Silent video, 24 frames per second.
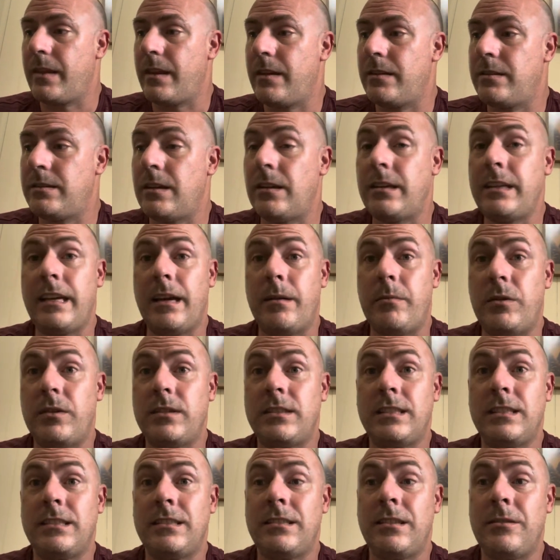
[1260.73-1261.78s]
So yeah, but
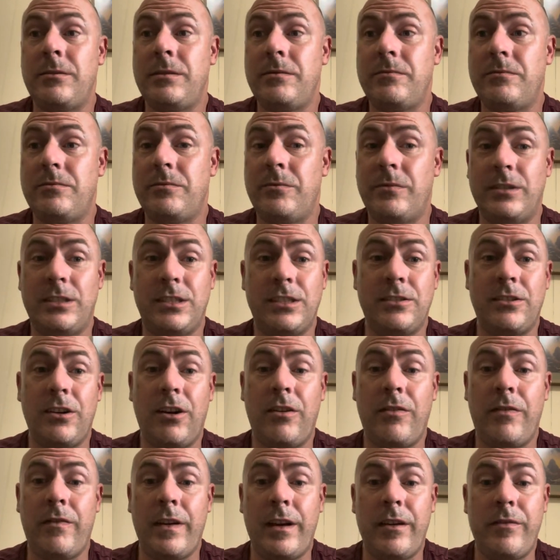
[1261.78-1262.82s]
she's doing, she's
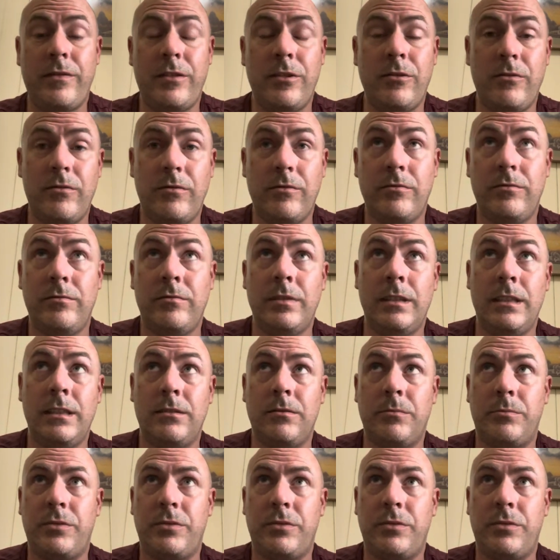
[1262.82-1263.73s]
got a fair few really good